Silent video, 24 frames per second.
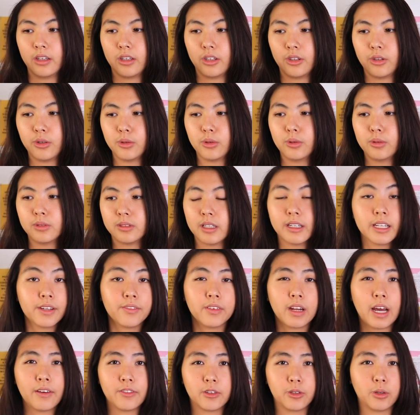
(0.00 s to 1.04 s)
you didn't
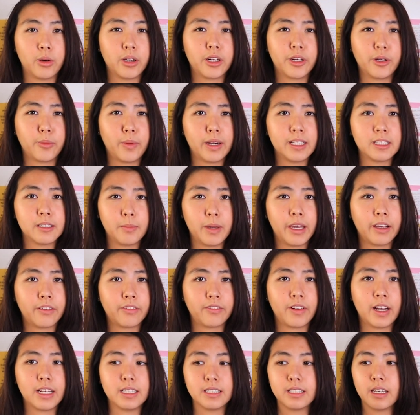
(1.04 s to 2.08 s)
even have to go out of your way to make
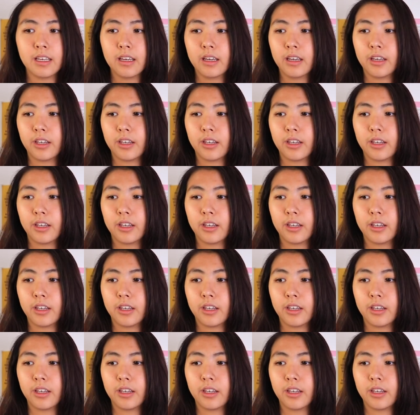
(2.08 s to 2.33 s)
friends.